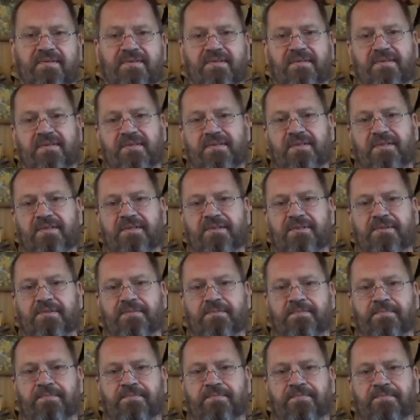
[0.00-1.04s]

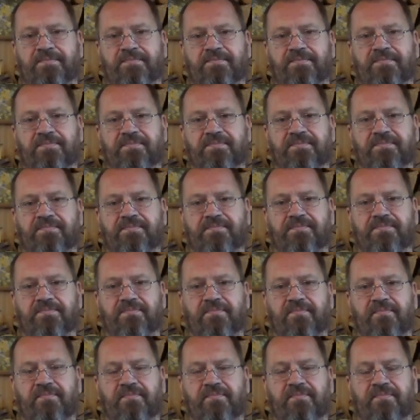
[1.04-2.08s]

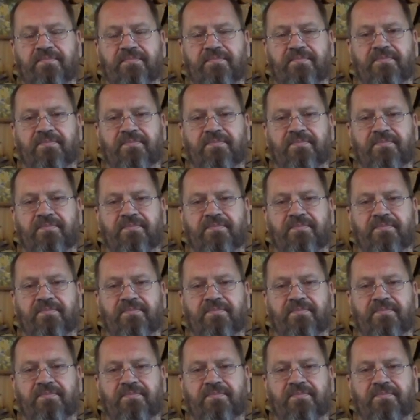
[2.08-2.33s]
Nothing is said.